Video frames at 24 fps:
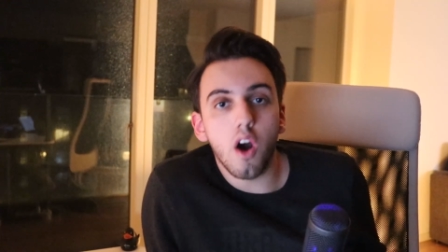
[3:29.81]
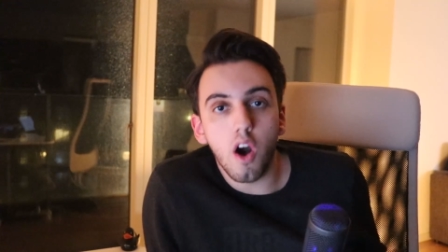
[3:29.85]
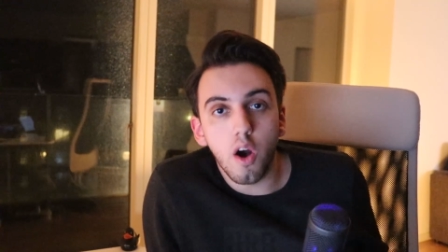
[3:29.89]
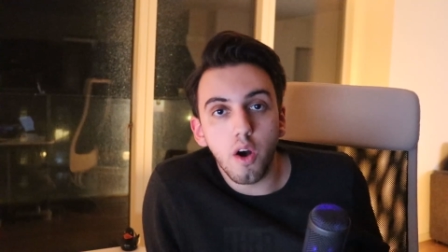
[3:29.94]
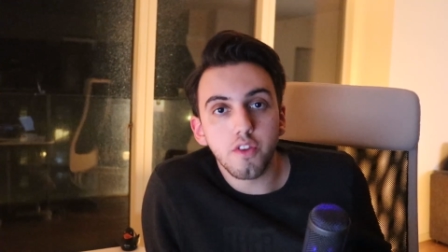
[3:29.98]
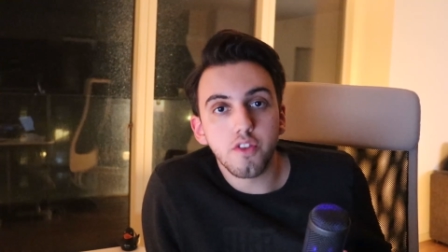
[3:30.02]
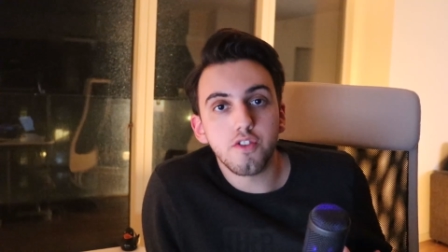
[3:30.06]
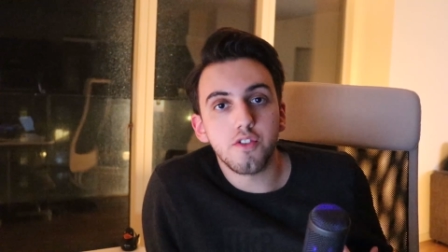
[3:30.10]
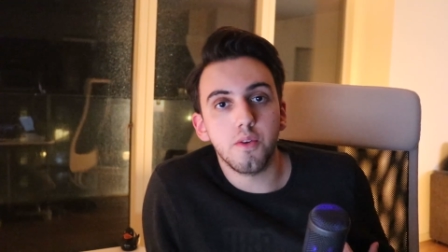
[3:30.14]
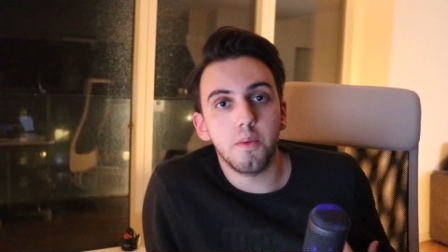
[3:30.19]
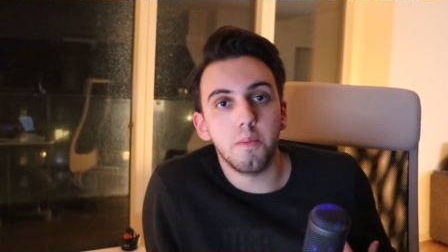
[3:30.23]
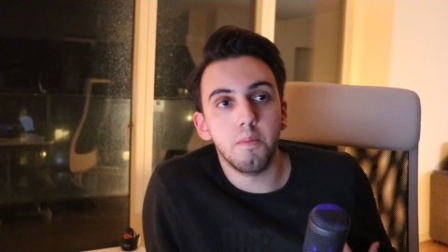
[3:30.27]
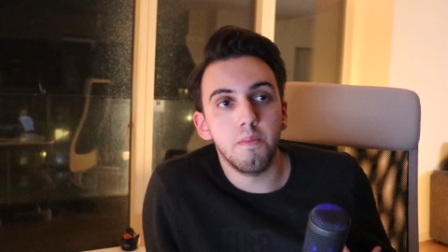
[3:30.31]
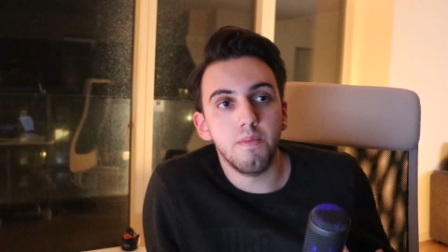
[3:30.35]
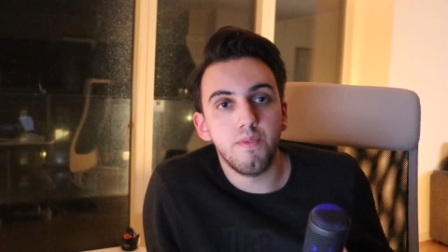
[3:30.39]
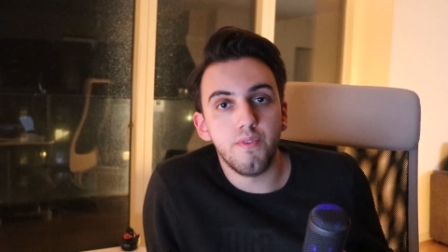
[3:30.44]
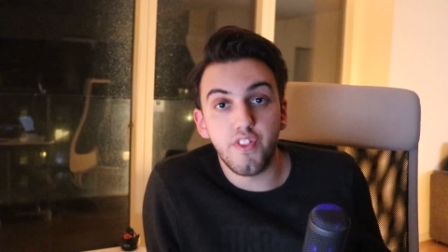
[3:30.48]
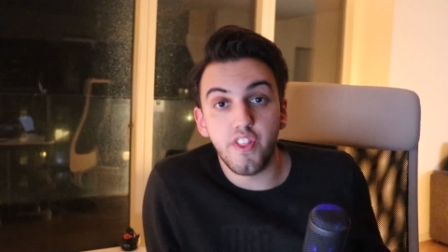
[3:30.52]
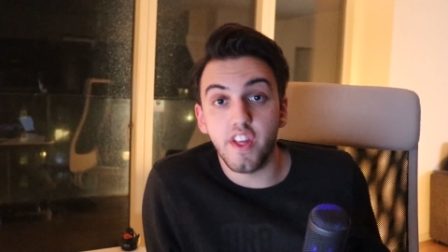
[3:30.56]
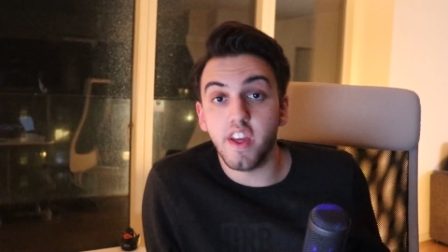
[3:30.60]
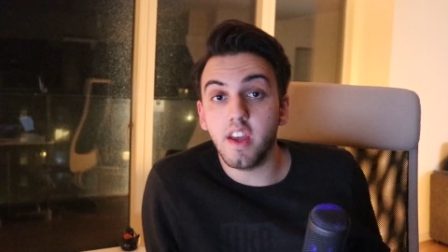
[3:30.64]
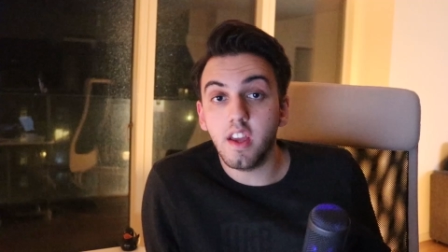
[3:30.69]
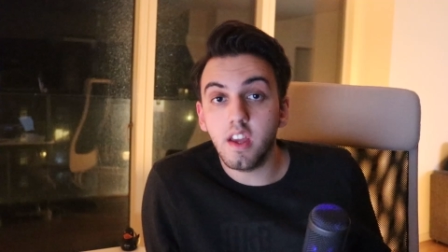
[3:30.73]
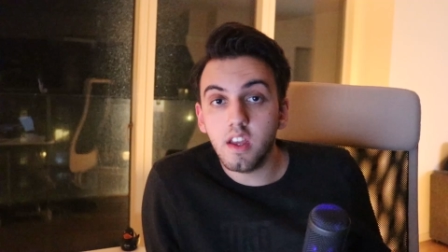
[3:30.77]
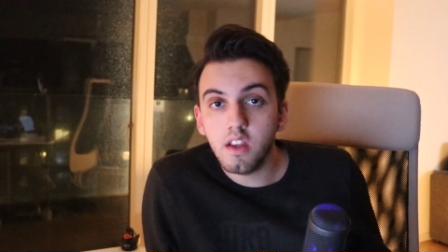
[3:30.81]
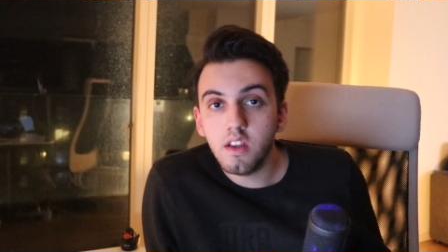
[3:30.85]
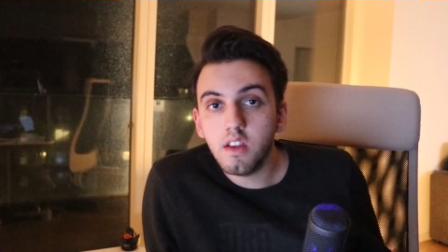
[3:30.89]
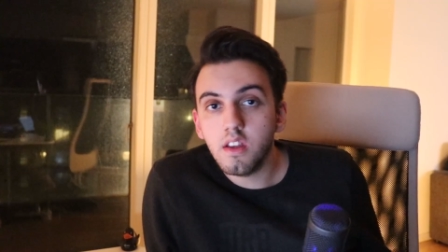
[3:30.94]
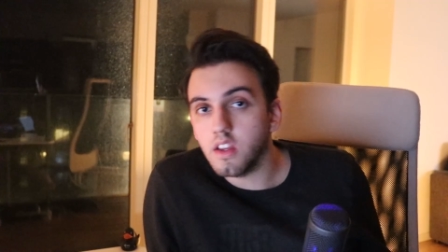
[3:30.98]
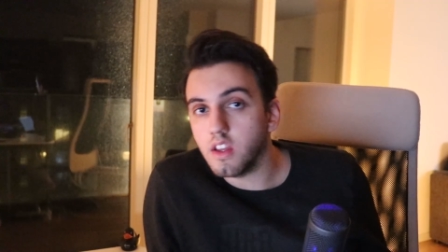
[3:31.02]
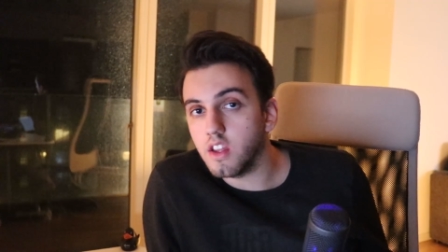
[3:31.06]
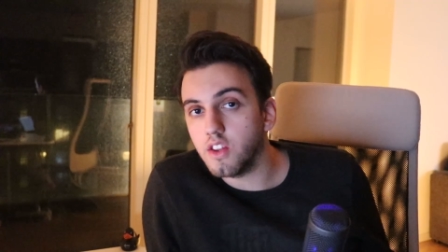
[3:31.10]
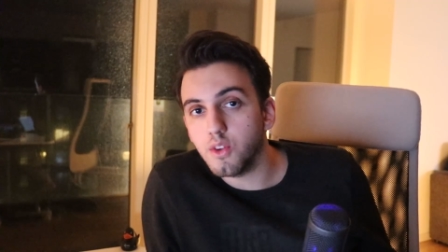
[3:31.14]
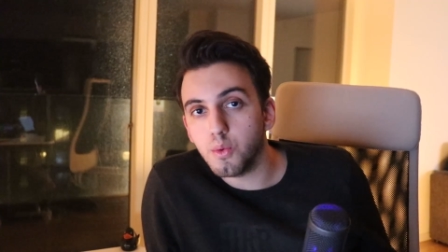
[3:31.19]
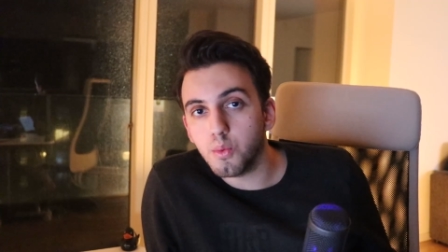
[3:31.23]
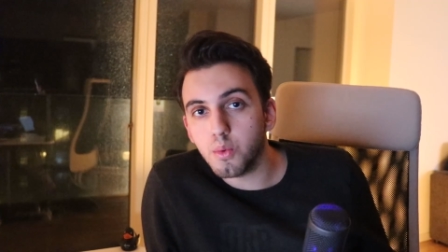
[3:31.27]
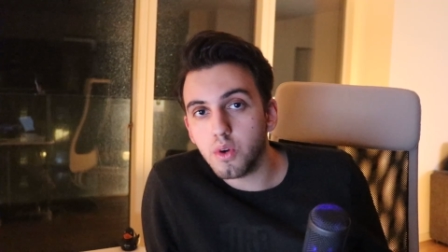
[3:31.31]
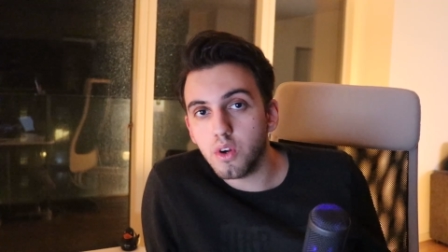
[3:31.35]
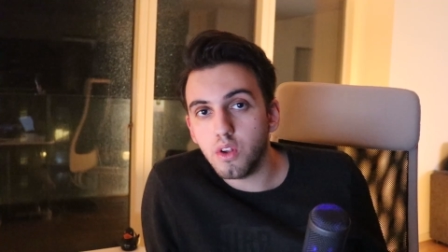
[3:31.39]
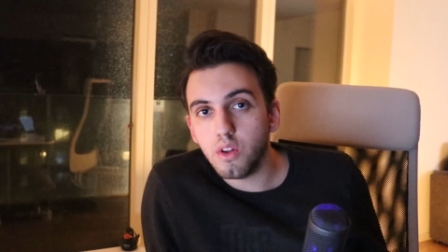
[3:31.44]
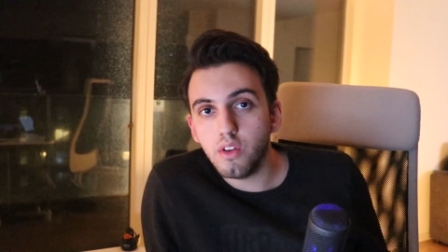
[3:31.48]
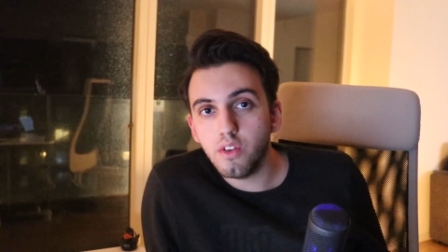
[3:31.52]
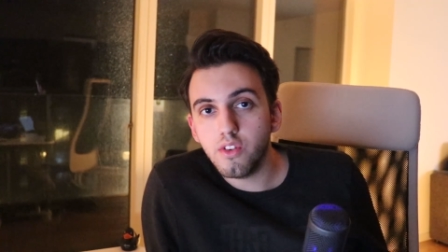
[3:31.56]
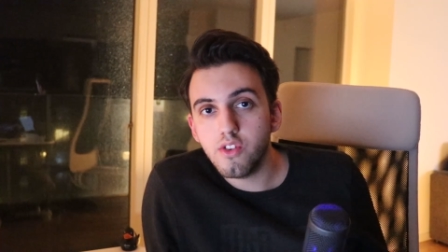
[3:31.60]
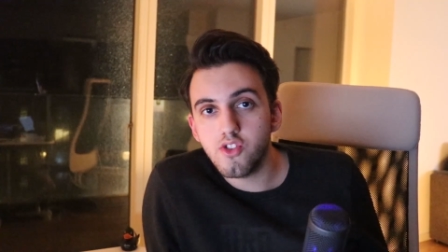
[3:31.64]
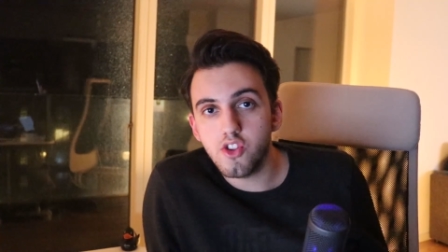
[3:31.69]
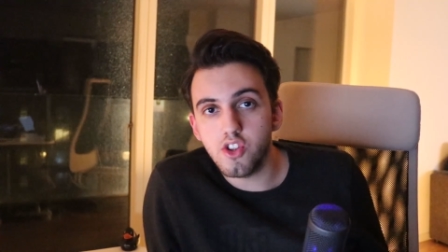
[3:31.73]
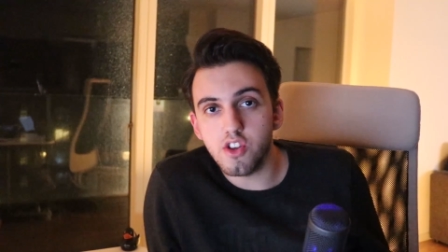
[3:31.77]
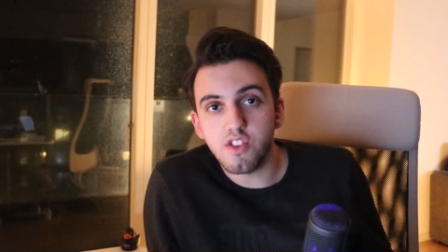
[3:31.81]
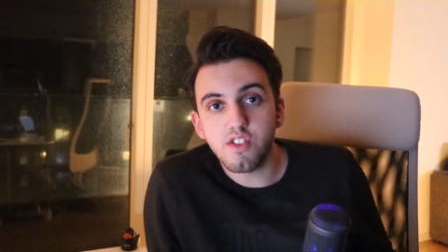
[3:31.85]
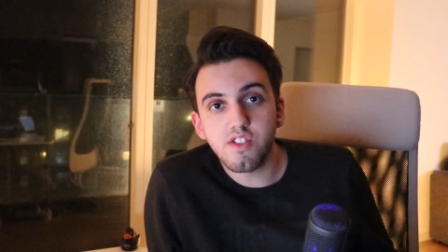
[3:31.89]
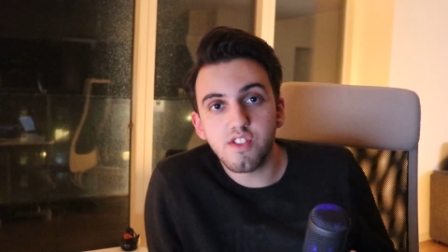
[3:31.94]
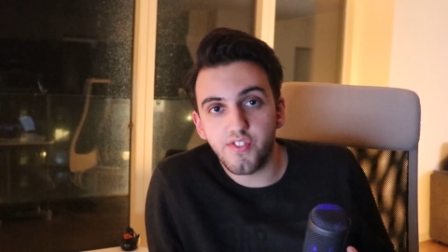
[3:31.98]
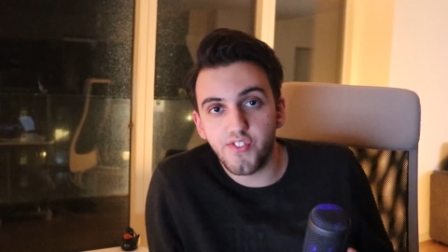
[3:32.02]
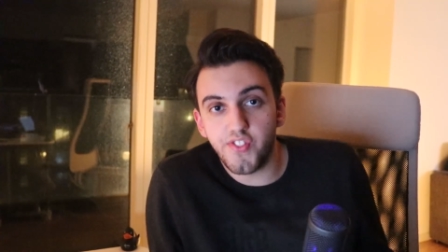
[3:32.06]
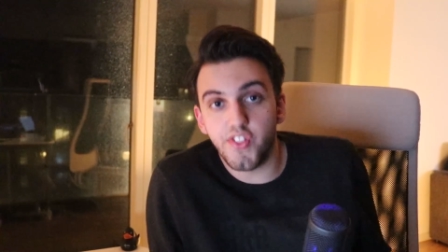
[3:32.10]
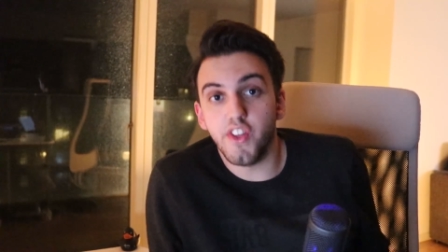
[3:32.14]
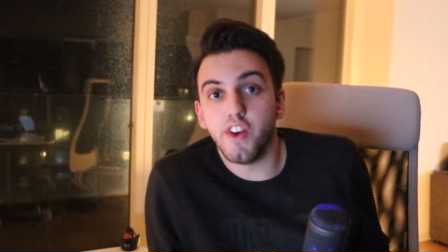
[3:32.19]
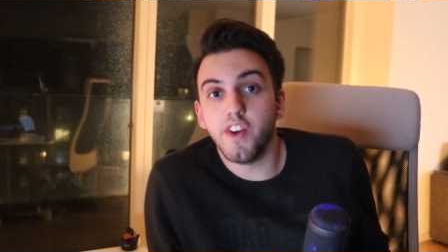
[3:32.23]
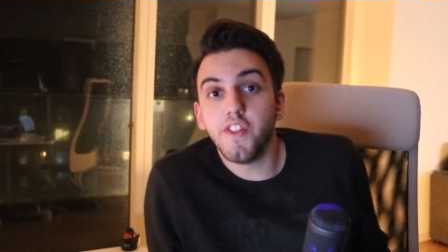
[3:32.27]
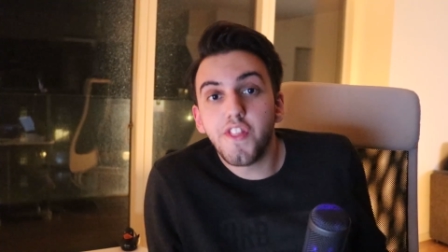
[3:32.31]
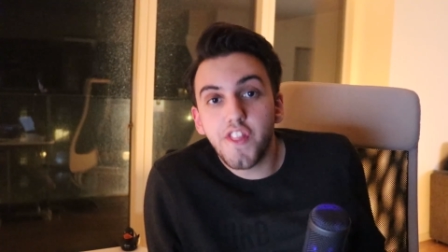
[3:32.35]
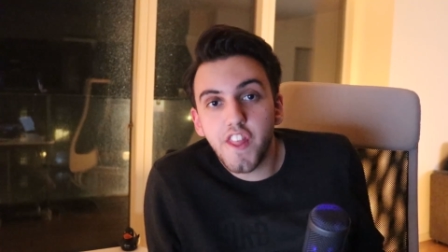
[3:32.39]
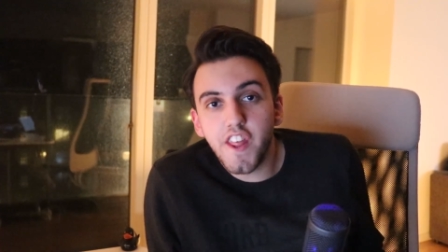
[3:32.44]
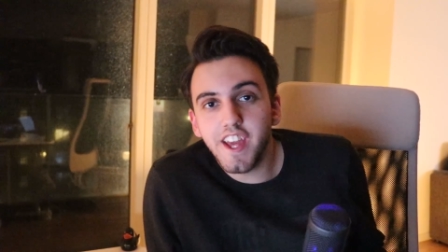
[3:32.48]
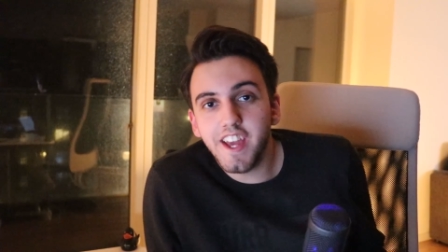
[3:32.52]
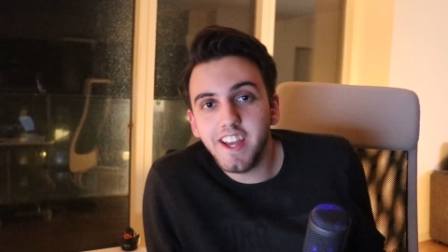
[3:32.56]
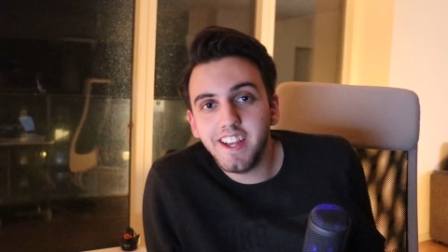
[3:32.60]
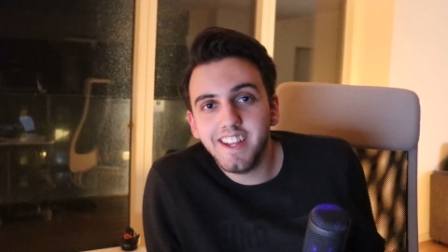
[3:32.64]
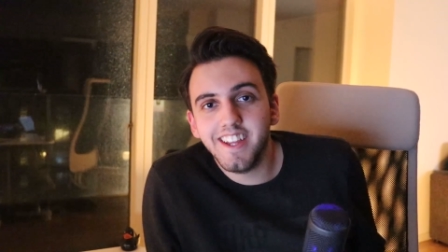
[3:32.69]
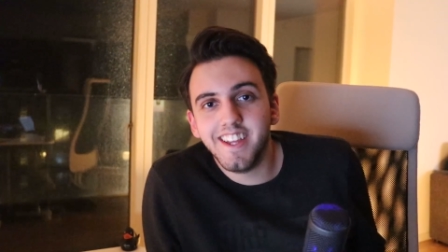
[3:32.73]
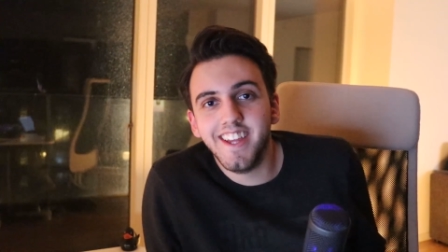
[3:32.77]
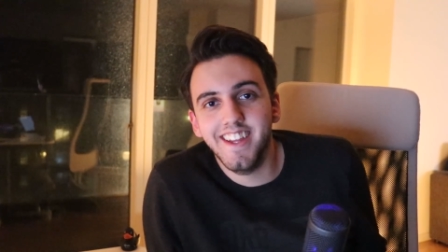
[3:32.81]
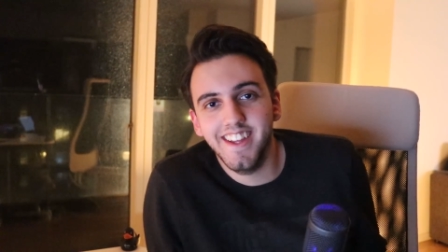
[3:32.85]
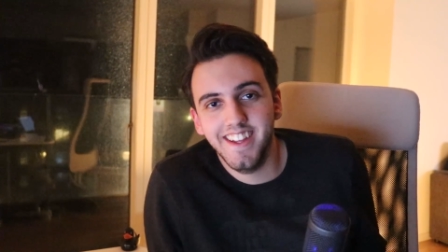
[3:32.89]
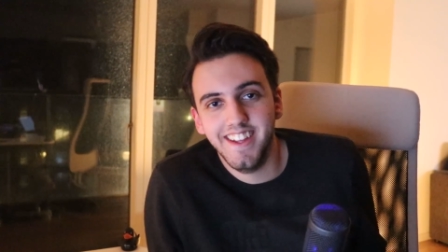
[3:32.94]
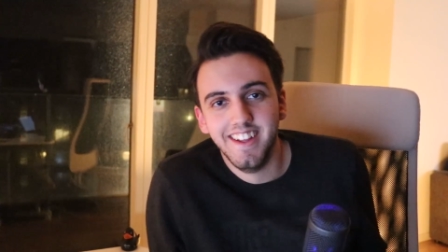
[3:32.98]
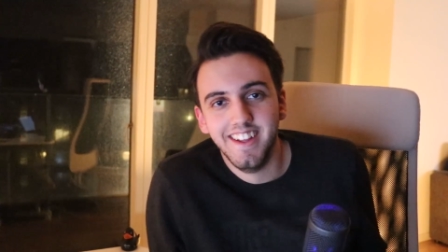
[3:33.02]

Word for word: awesome thing in the world, just the thing,